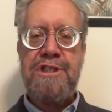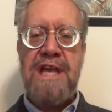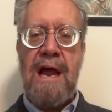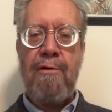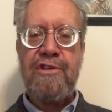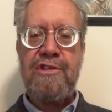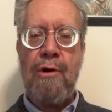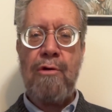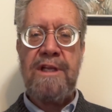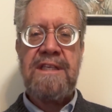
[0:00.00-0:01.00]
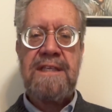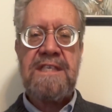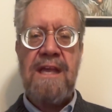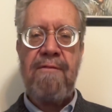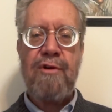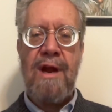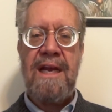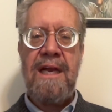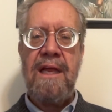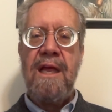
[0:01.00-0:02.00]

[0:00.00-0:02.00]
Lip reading: south, sold into the slave trade,